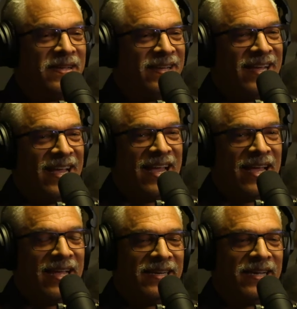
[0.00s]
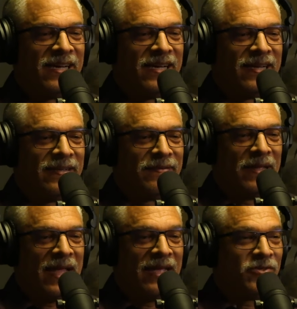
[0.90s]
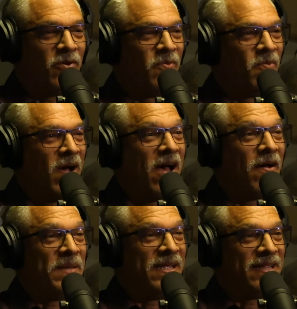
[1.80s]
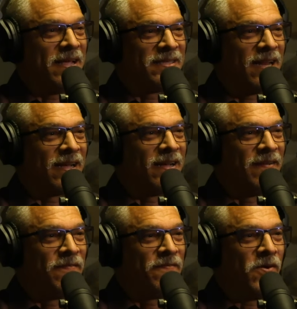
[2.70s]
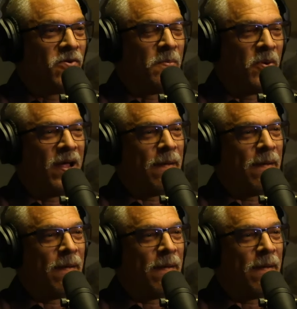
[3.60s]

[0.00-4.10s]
Yes. And so, wow, I mean, that's like a focal point.